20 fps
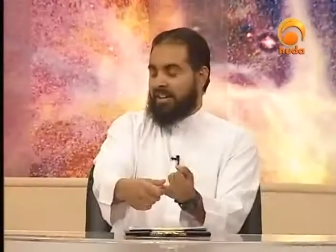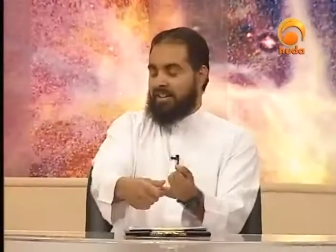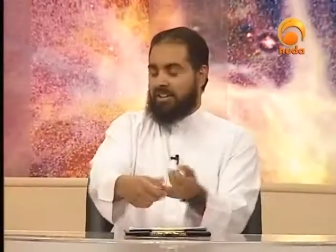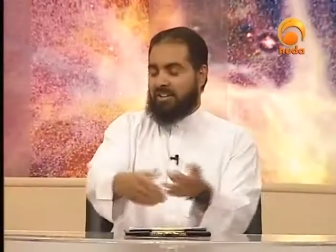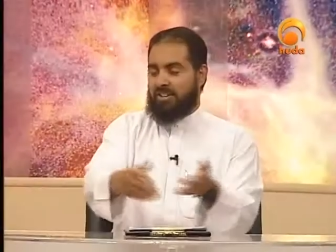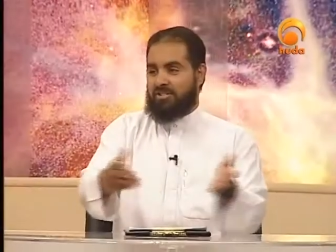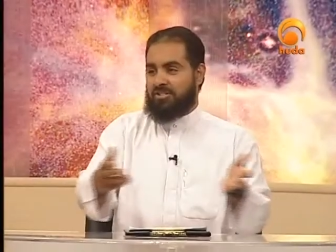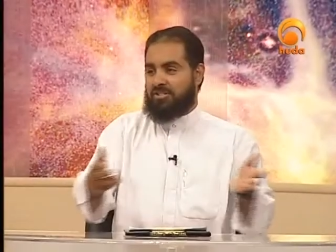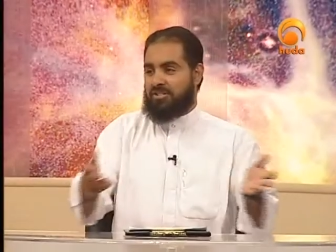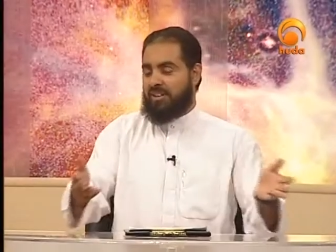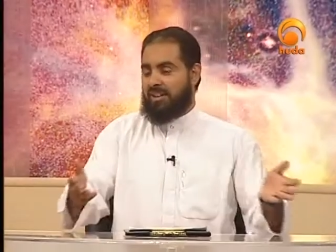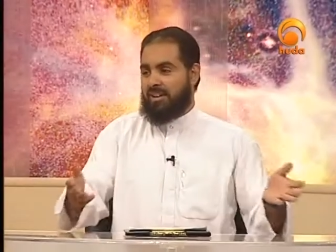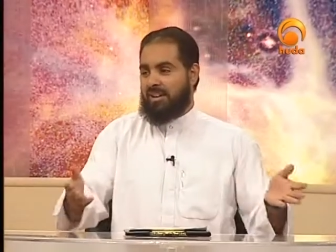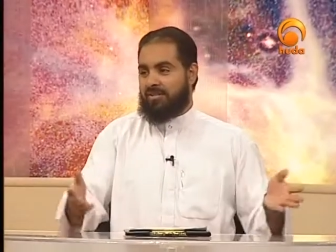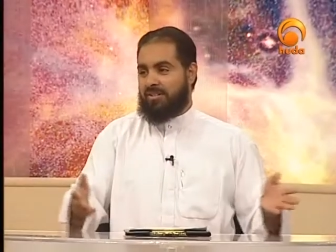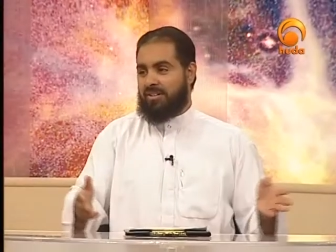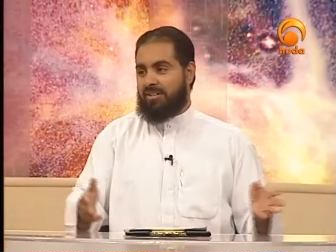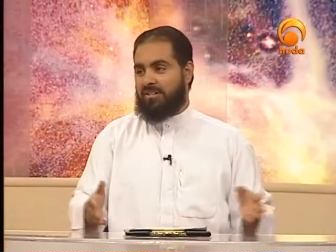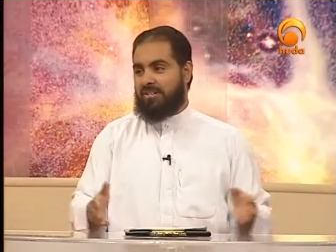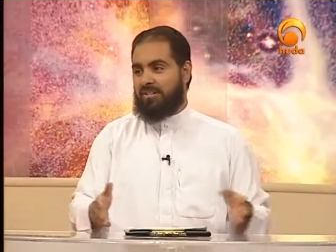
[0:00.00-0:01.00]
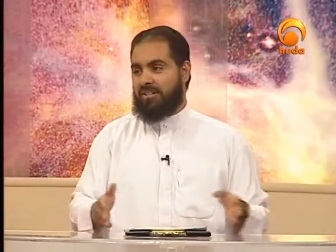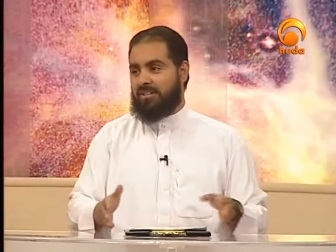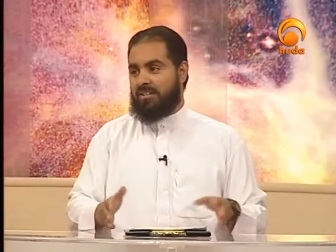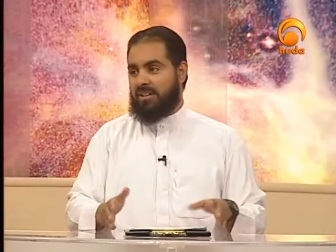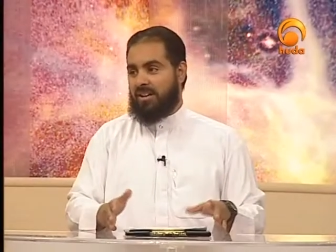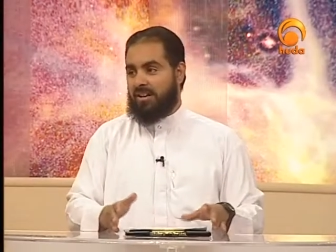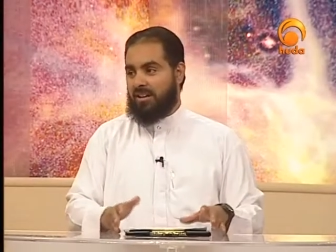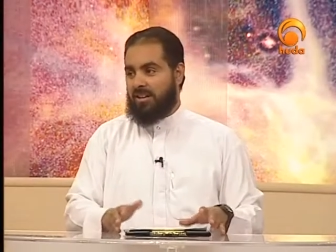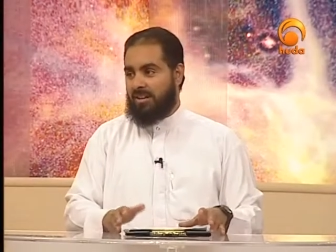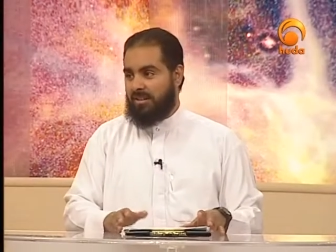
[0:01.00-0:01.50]
And then you say, I want to go to
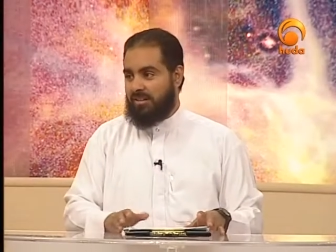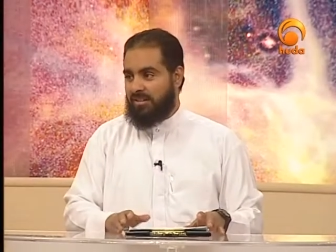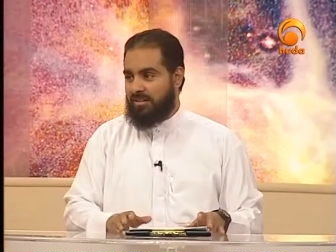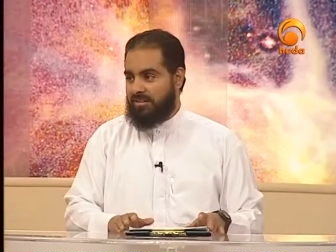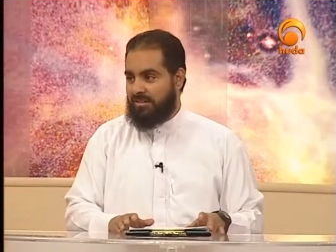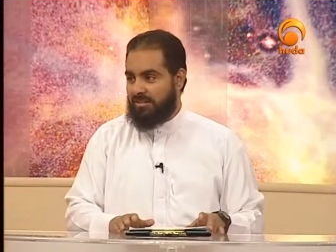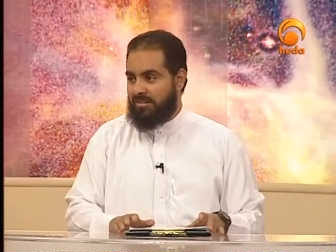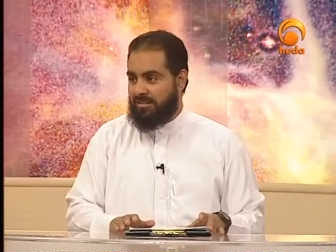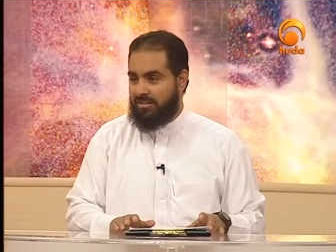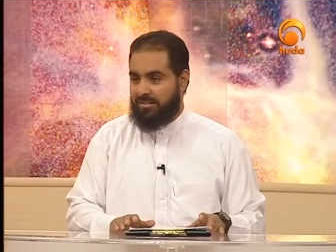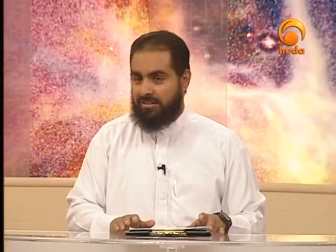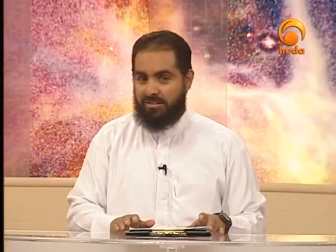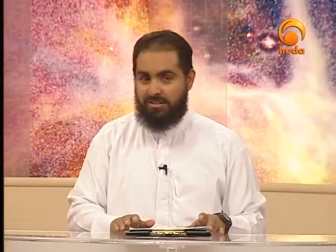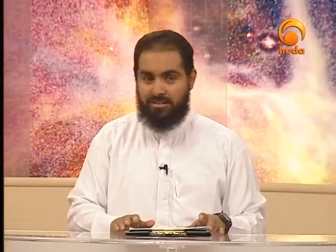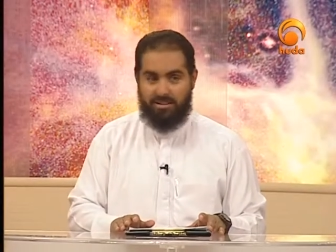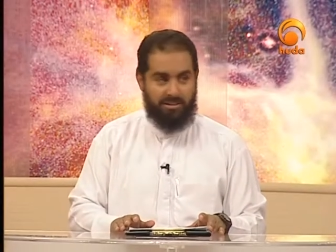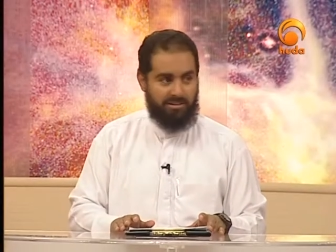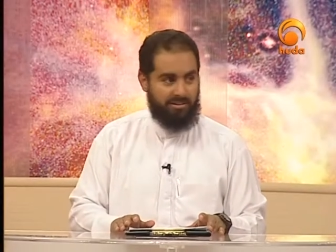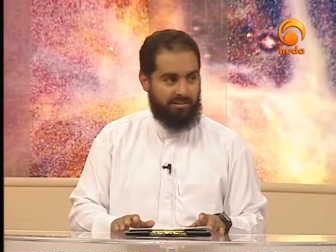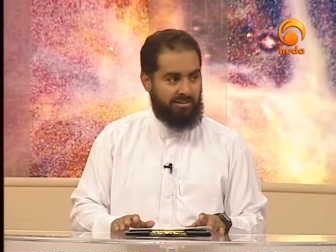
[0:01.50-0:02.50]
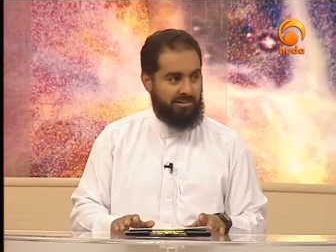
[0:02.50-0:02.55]
Jannah. No.